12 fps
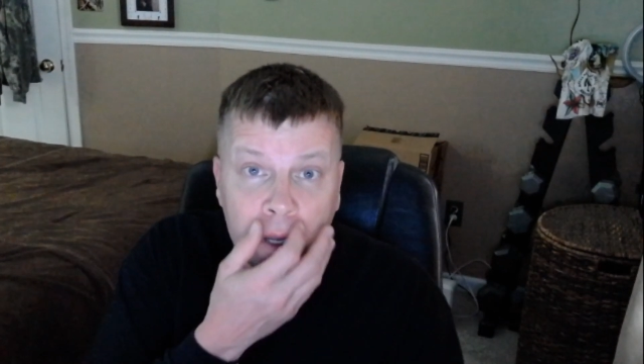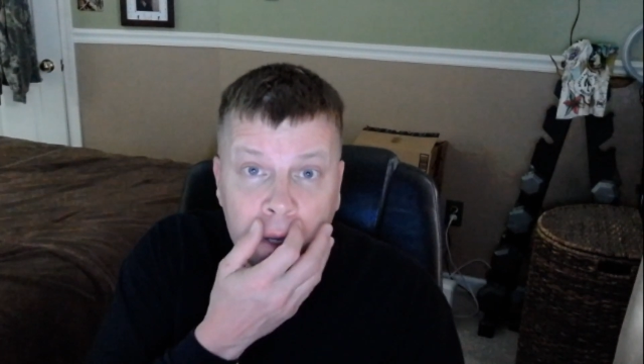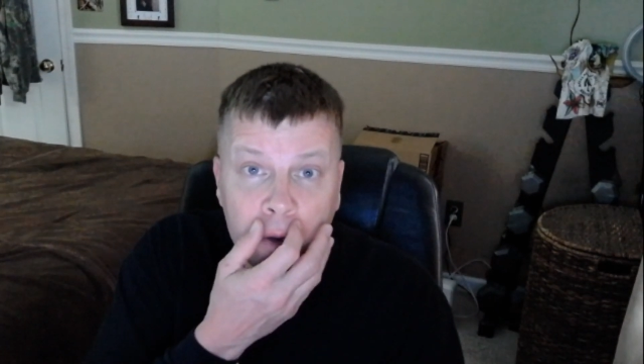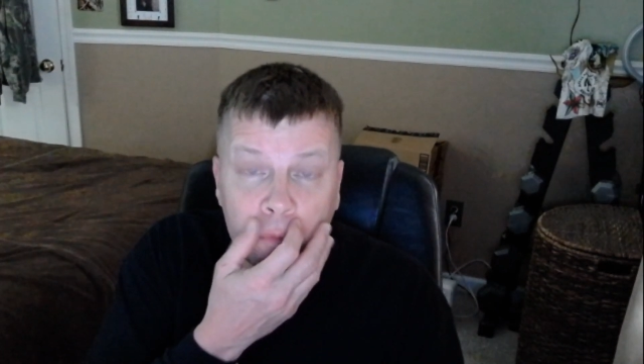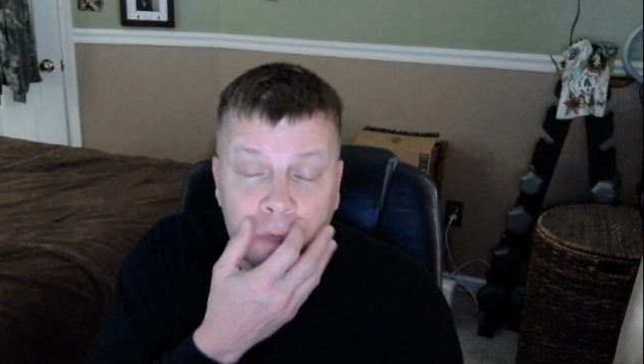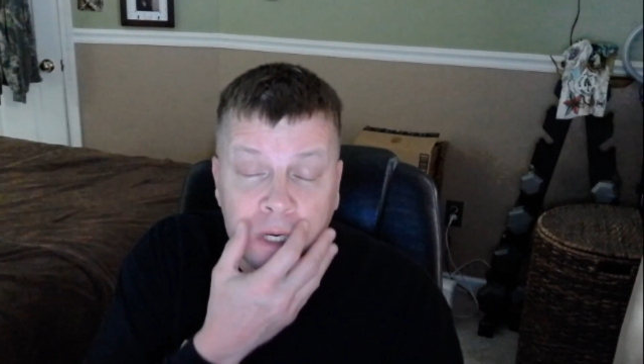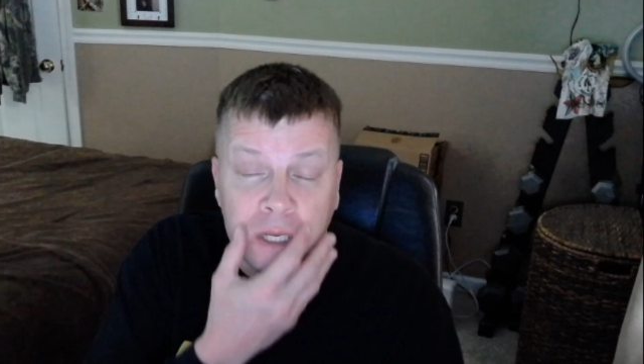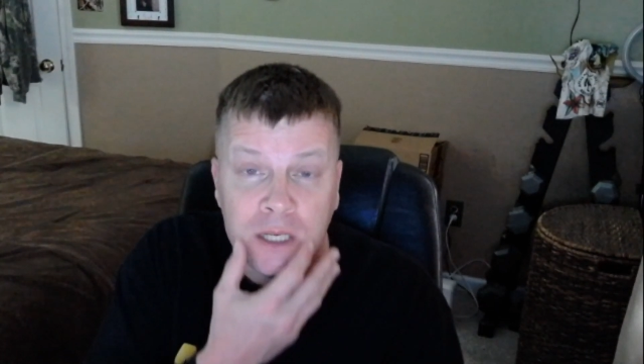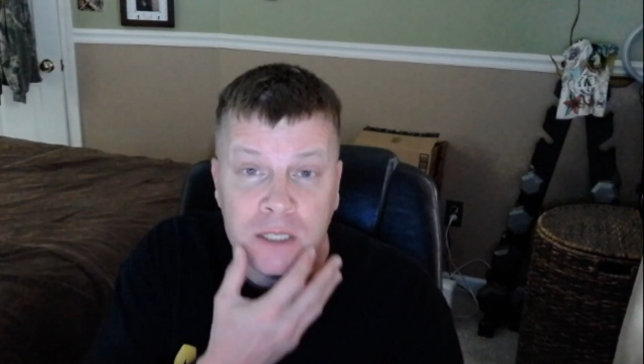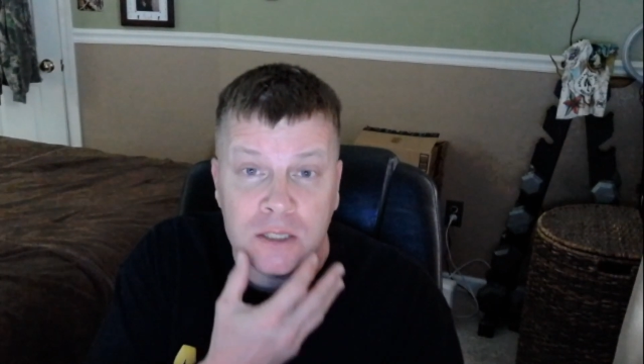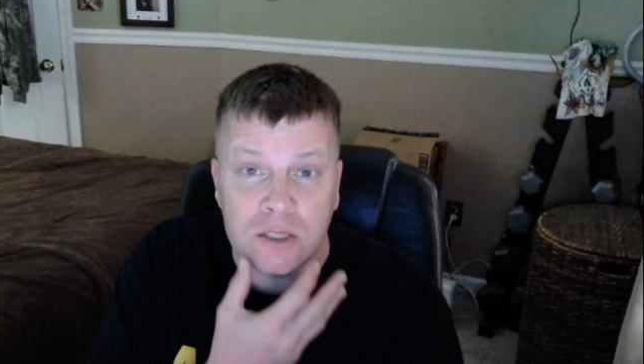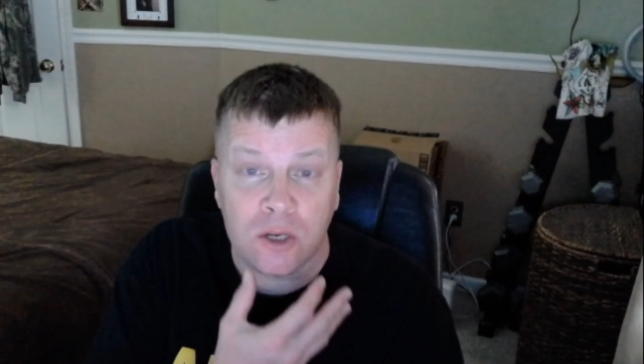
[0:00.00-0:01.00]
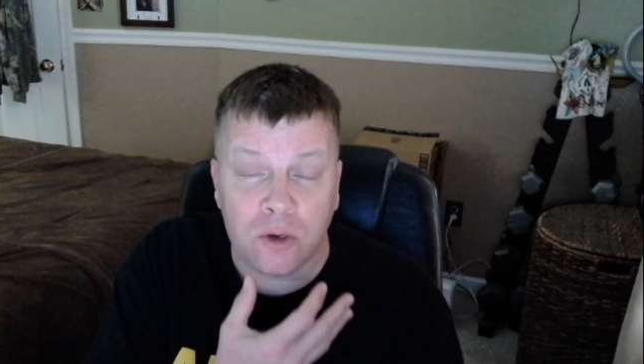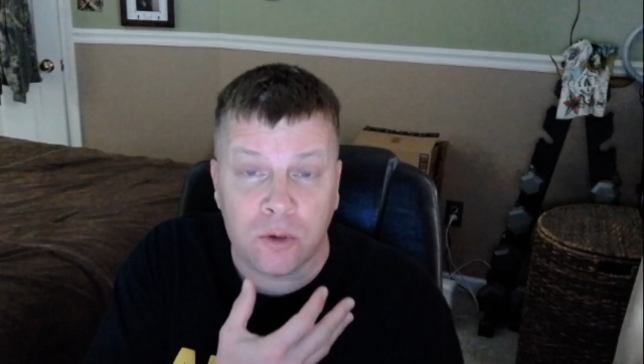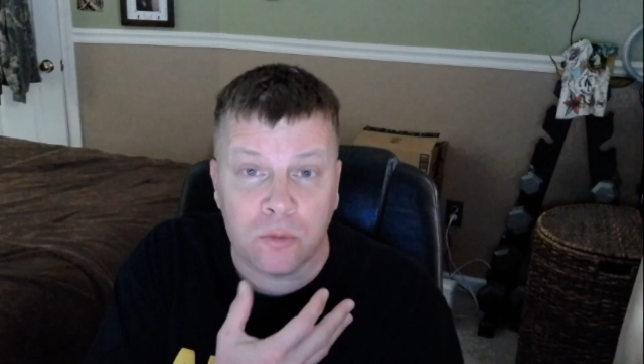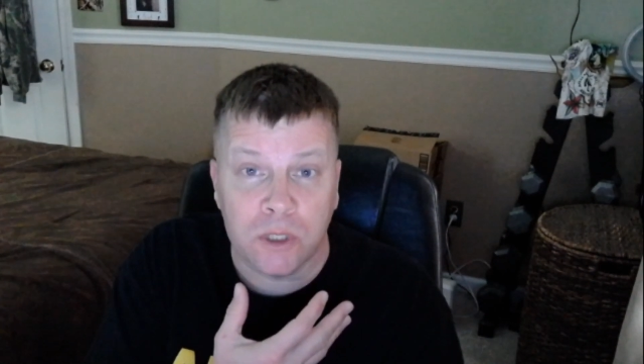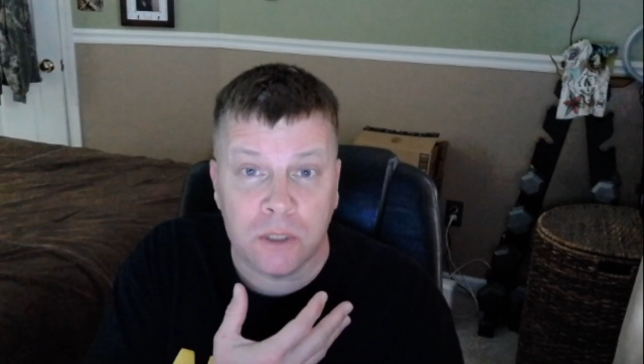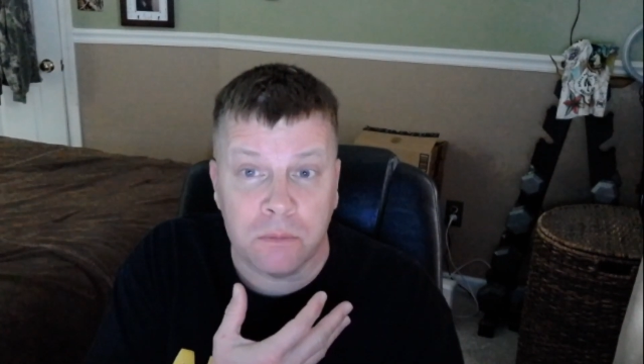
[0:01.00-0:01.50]
went ahead and started
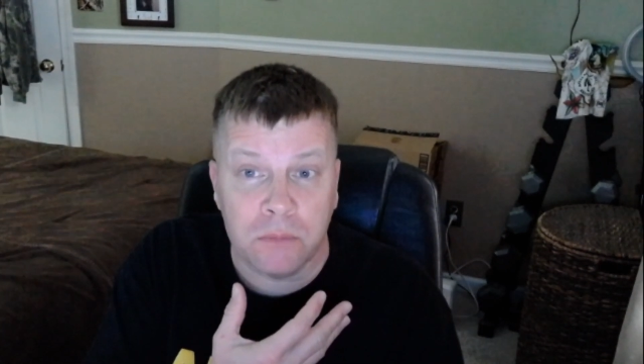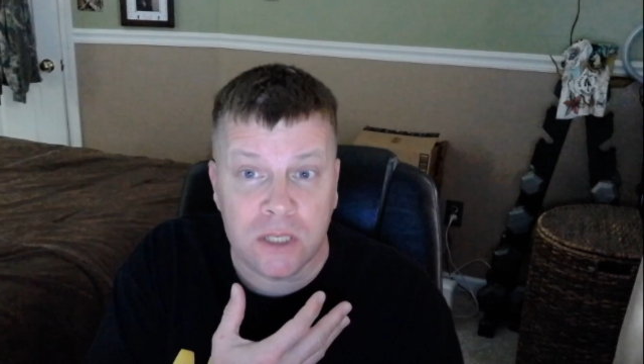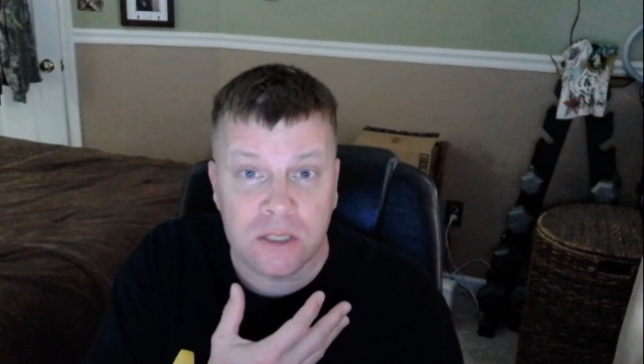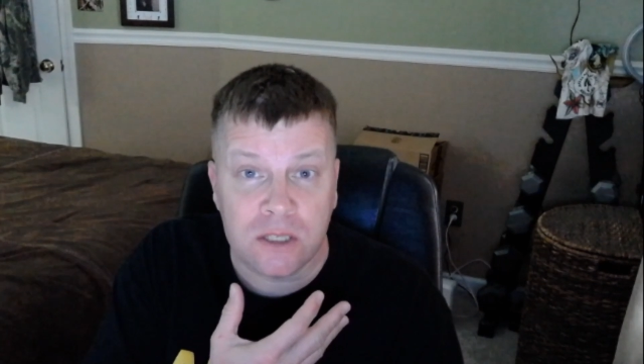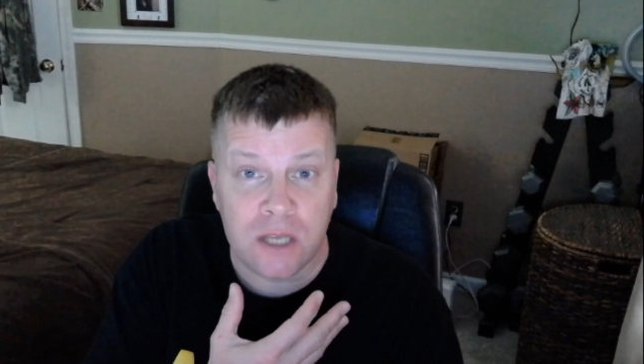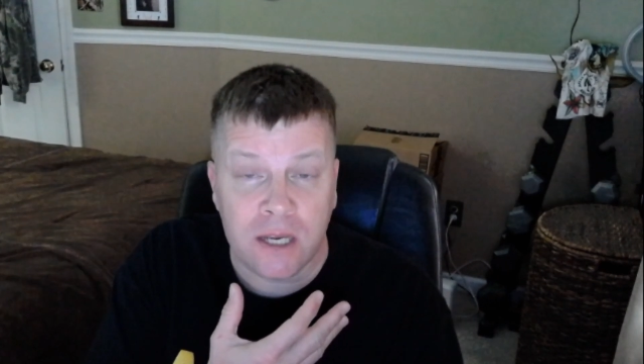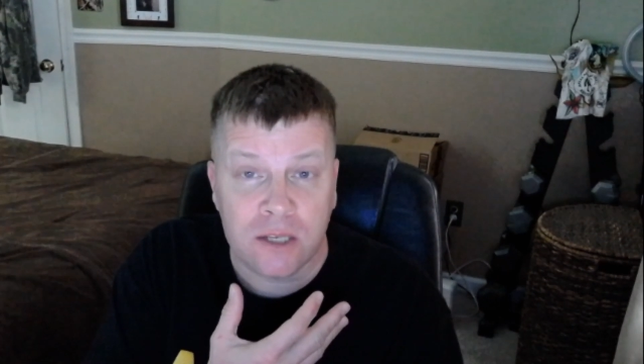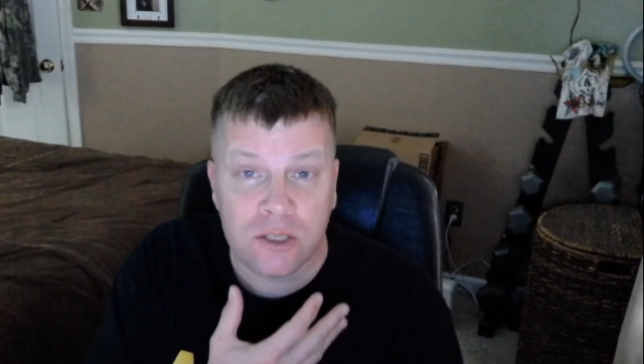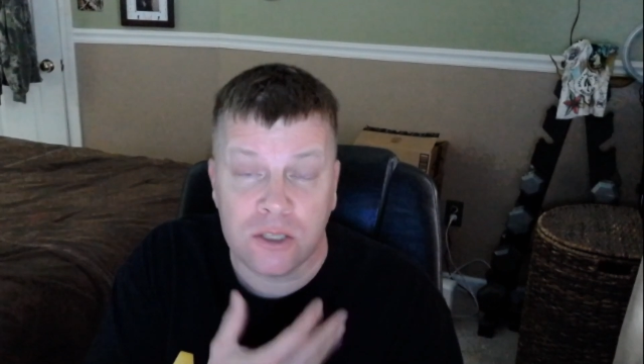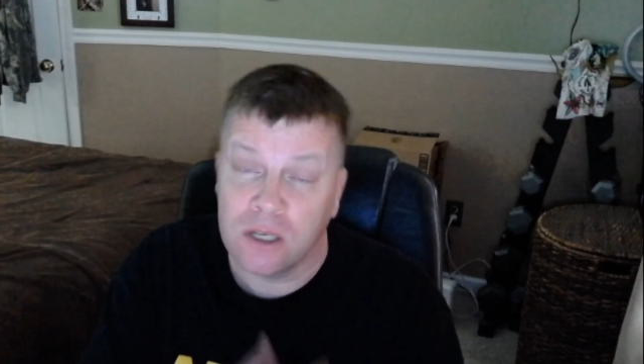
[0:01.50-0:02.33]
with the mustache.